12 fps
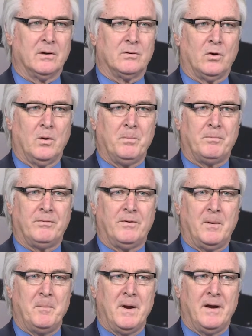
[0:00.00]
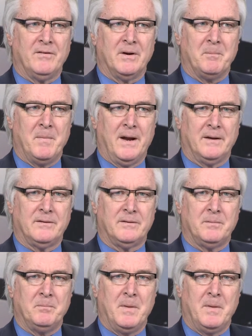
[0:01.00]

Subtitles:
group from having met